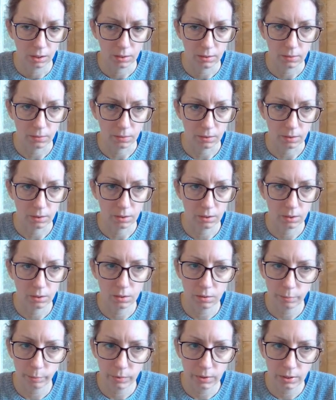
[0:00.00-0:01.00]
so I
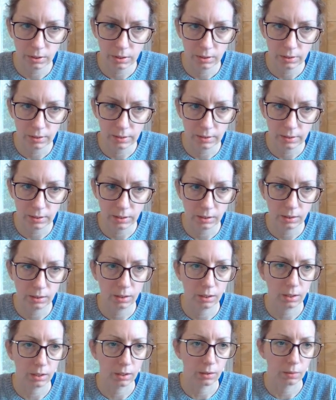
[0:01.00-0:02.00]
should be
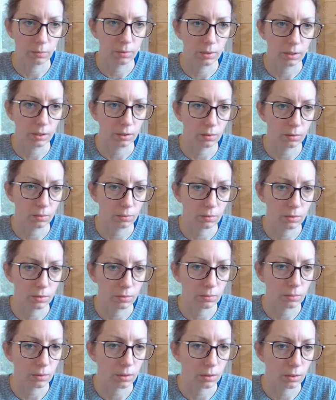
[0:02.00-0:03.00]
seeing it when I go
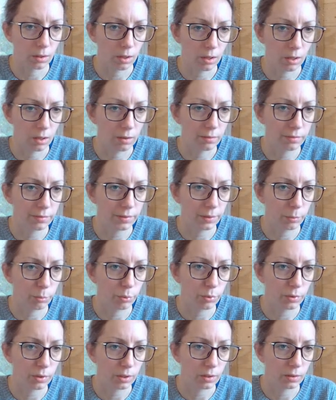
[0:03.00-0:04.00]
to all off and
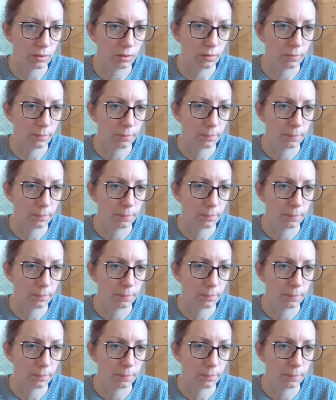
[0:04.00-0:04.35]
put on